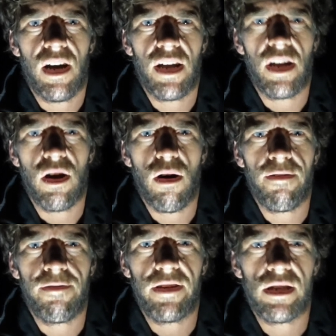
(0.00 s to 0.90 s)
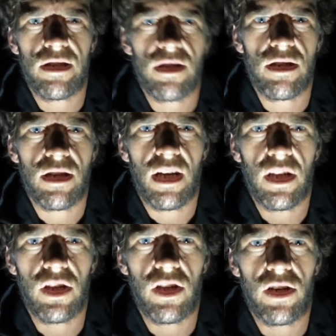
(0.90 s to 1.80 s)
I know I fish
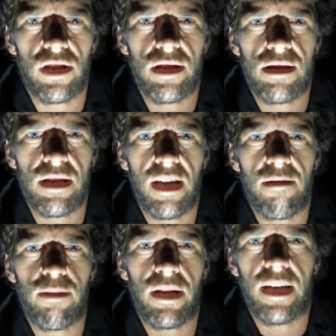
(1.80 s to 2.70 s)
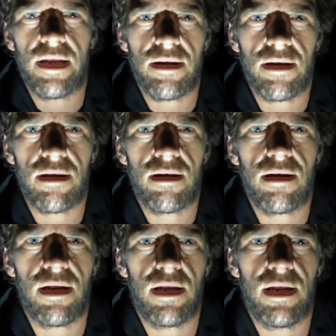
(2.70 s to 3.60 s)
a lot of the same
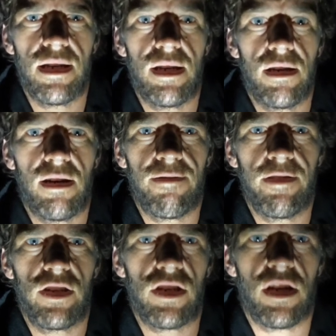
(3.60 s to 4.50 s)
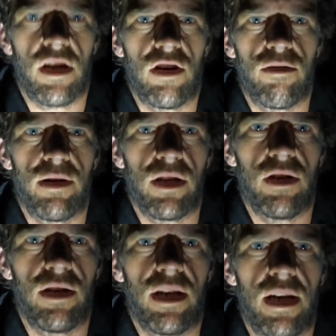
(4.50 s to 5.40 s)
places and I fish at home a
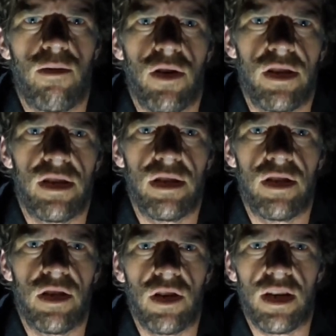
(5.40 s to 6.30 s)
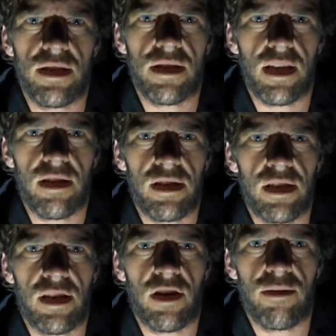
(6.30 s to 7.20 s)
lot. I really want you guys to get
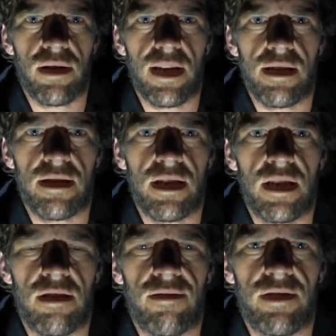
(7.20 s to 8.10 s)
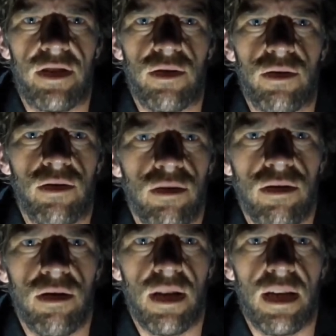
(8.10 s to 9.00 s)
to know me as an individual
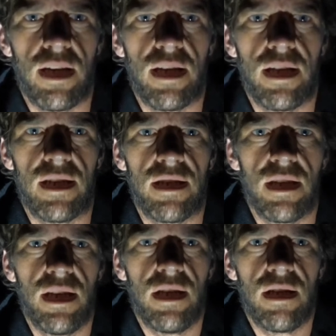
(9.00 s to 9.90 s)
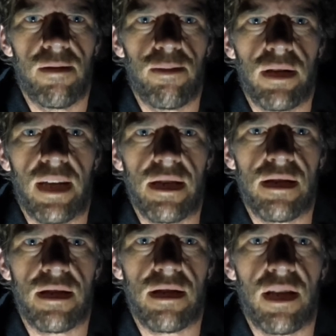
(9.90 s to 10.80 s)
and the
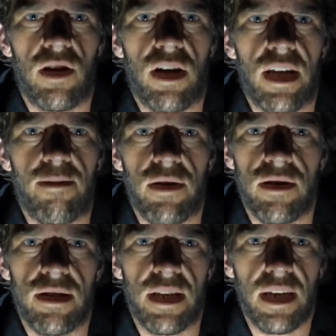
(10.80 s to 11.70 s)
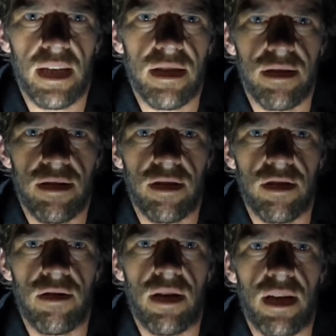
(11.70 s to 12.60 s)
place that I am most connected to